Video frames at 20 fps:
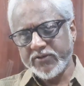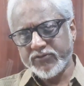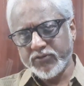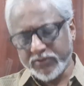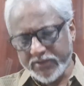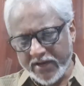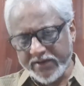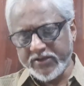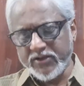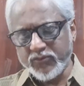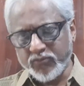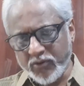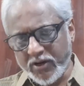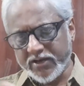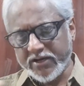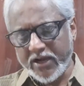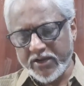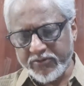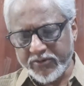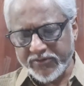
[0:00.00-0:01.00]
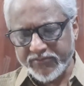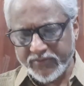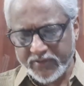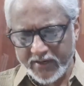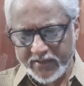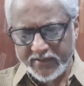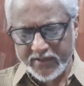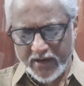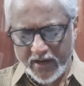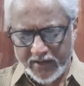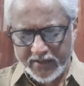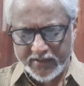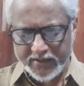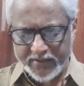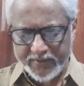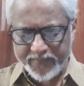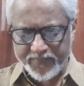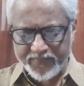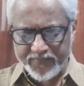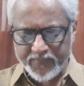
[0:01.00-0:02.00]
So that is what I was telling earlier.